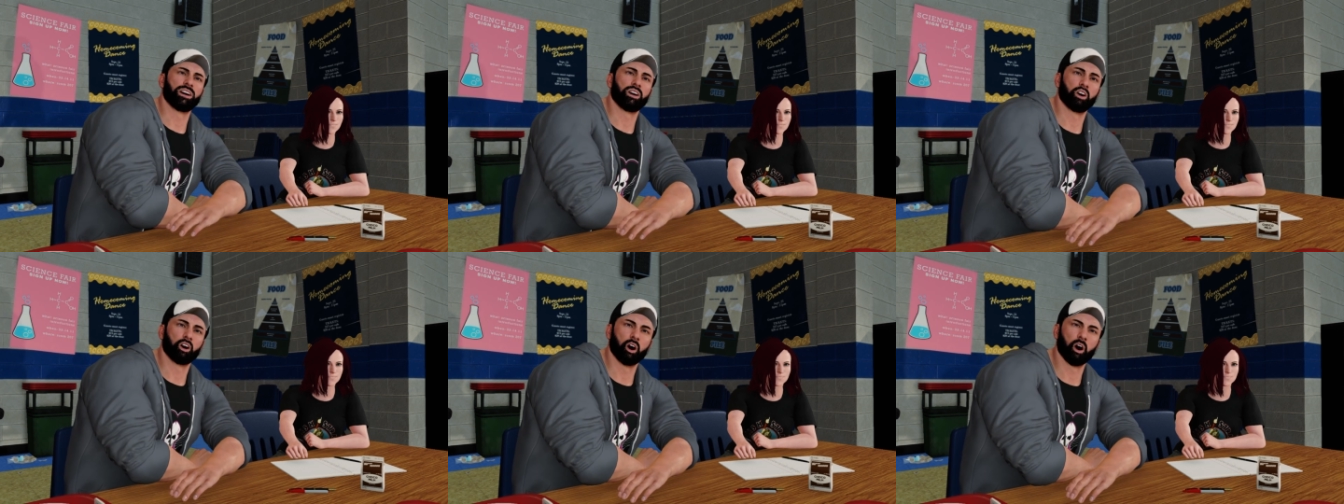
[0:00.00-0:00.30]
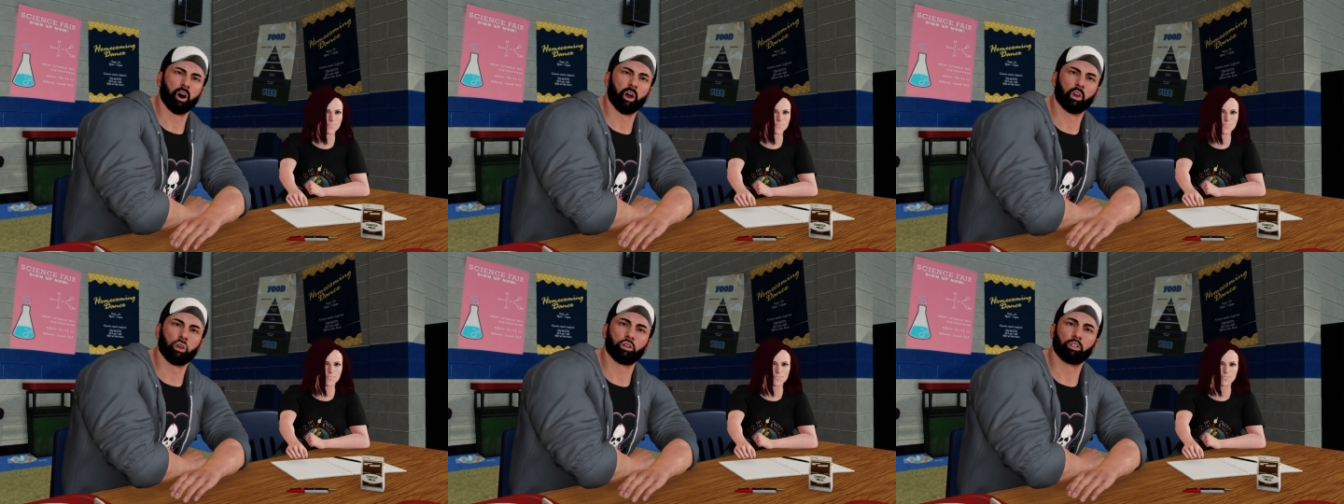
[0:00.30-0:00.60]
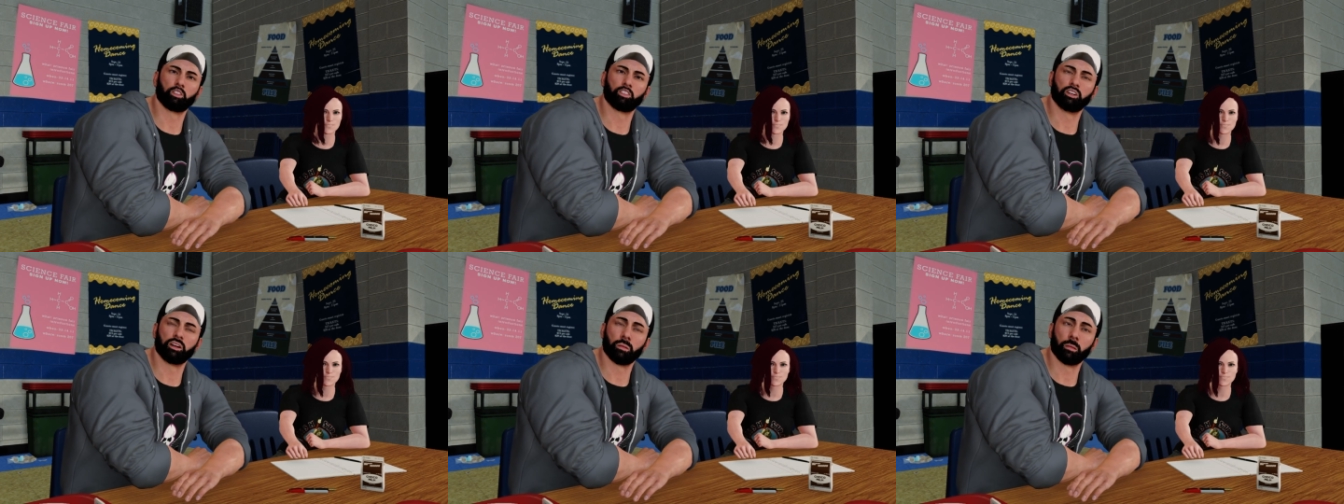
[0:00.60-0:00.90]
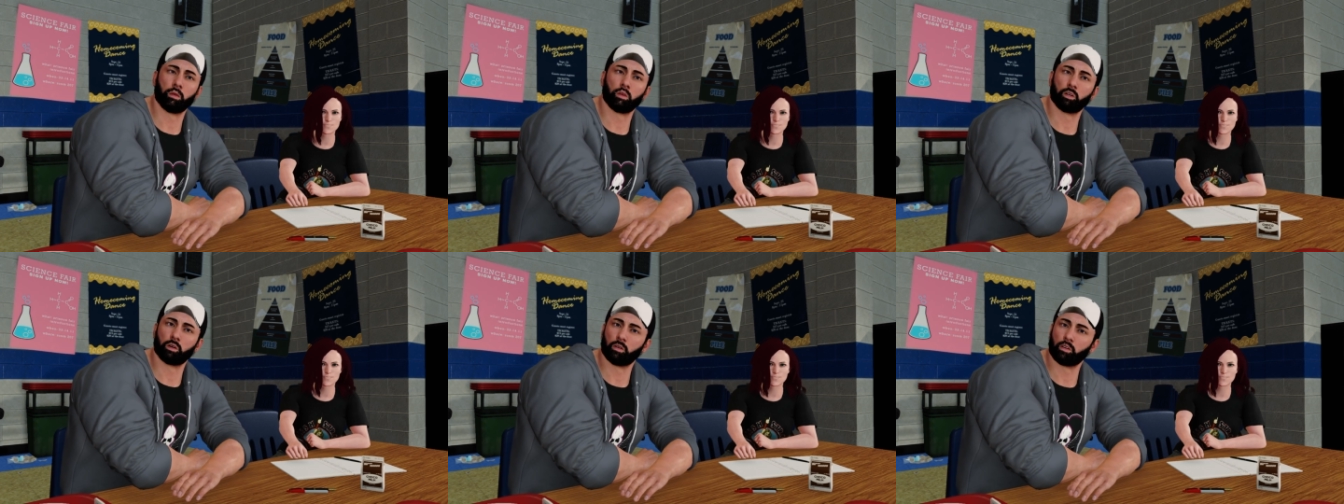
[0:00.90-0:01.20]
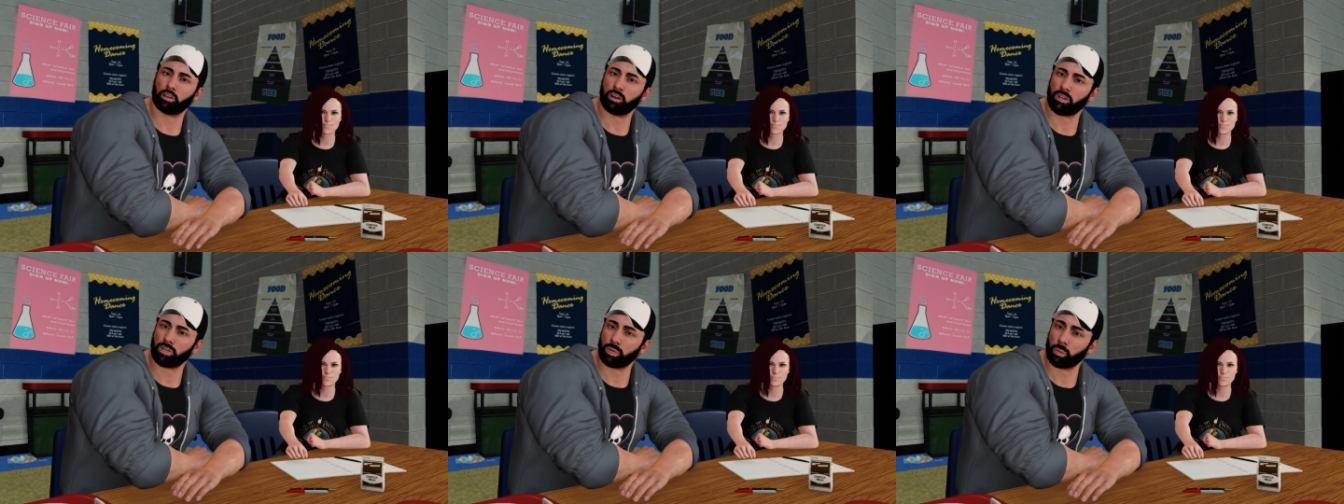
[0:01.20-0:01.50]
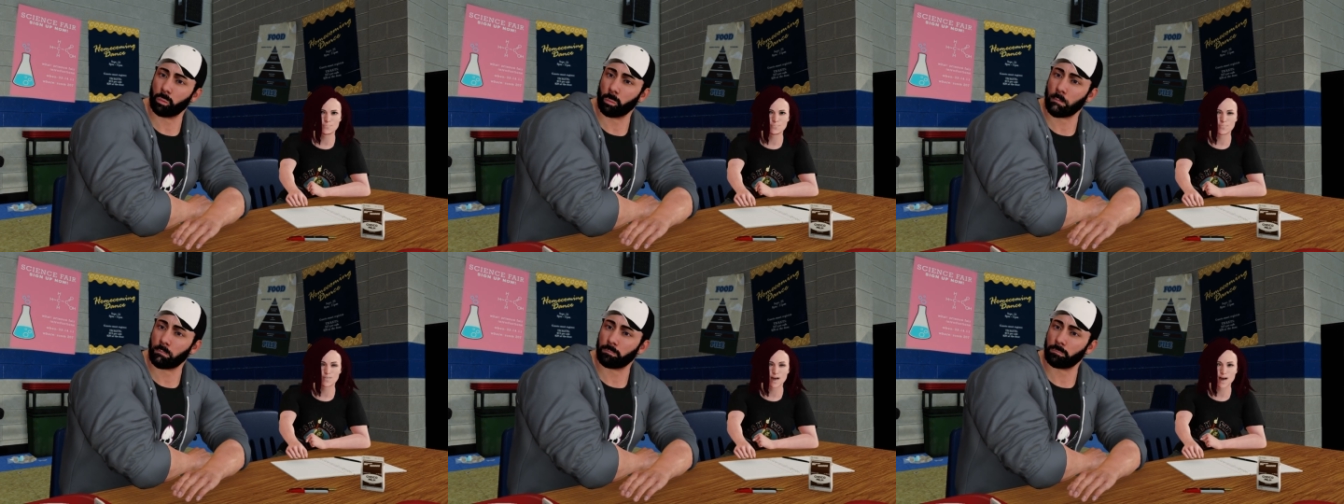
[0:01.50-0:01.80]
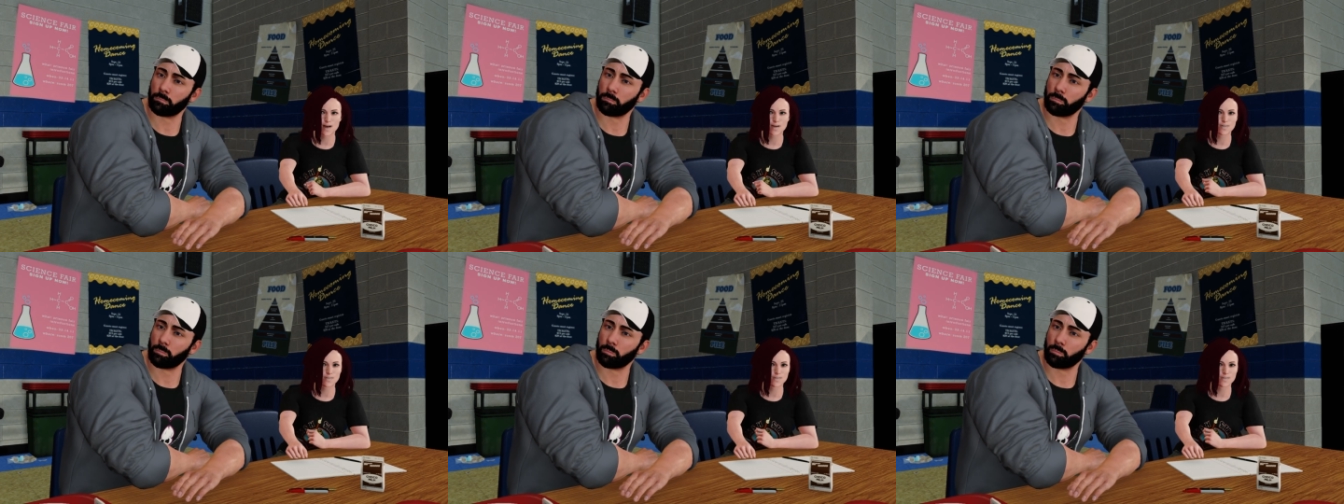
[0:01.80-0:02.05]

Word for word: seeing a heart shape, what do you think?